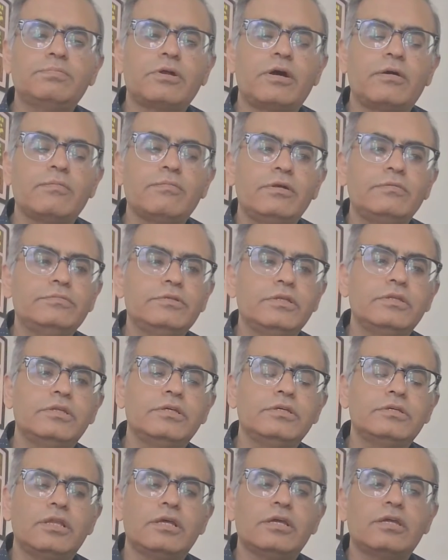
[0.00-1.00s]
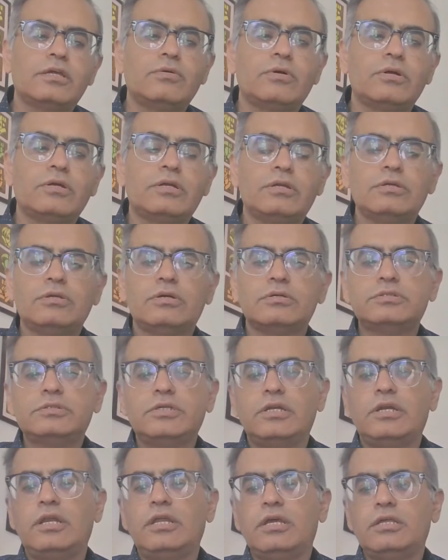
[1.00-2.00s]
problems in this, like you're
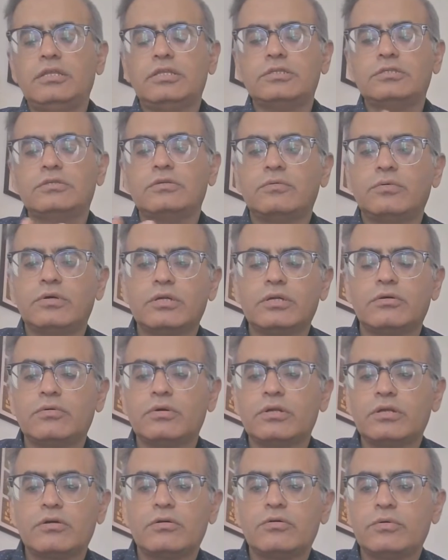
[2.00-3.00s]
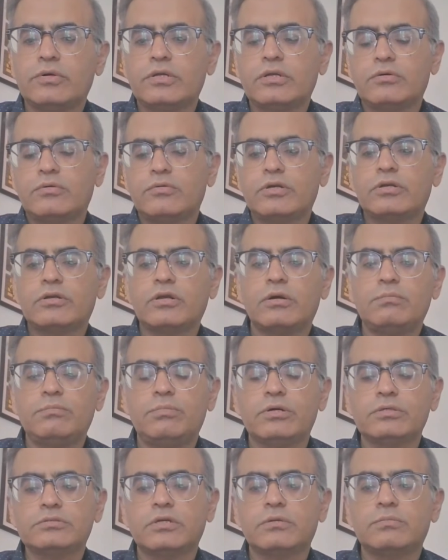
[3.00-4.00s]
sending this over
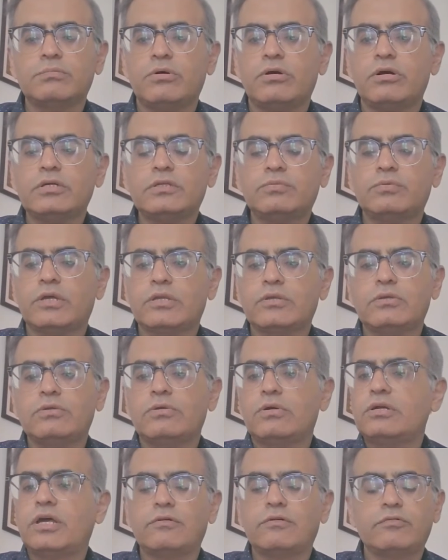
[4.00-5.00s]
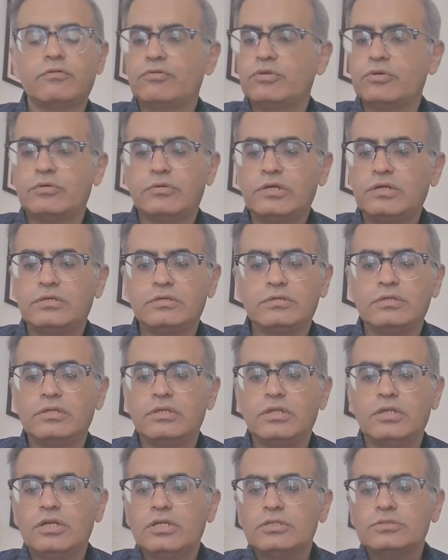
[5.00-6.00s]
Dropbox or Box where you don't have a viewer,
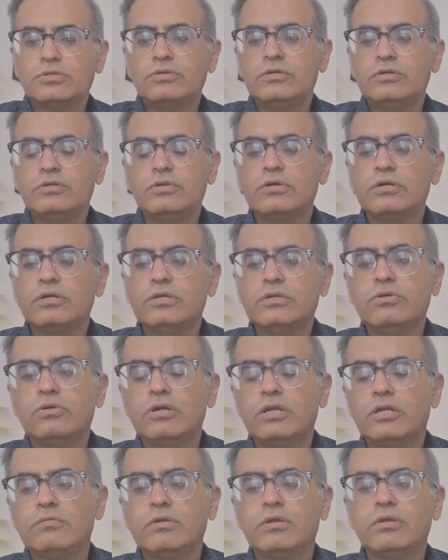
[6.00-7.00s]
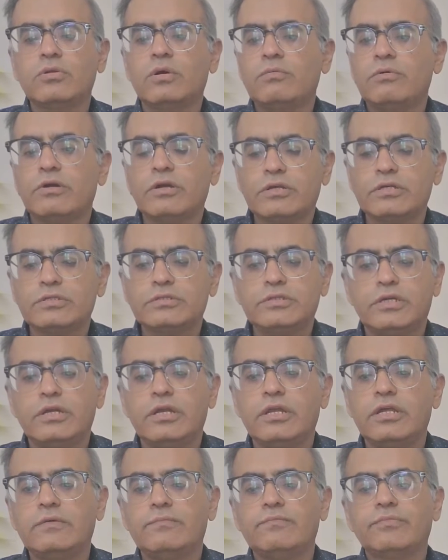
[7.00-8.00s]
so you don't even know what you're
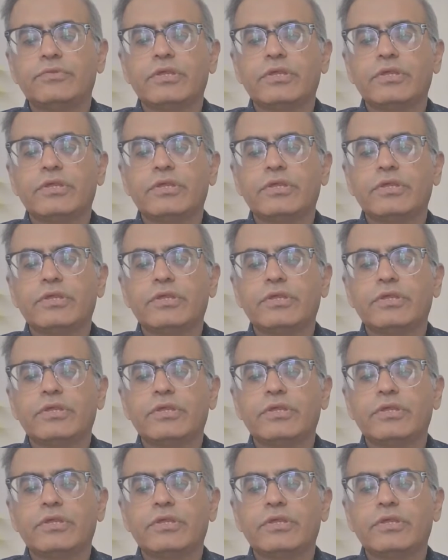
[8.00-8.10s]
sending.